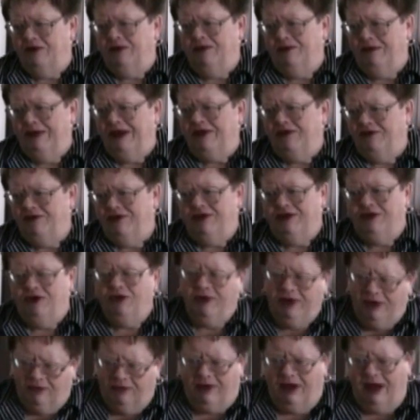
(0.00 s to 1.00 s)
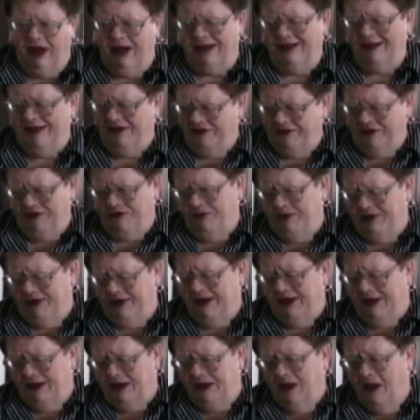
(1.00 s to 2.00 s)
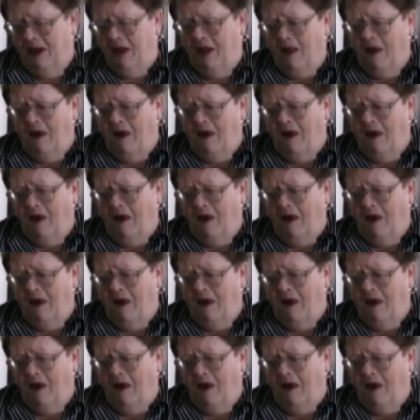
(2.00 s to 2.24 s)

mentioned, you had riding lessons, we didn't.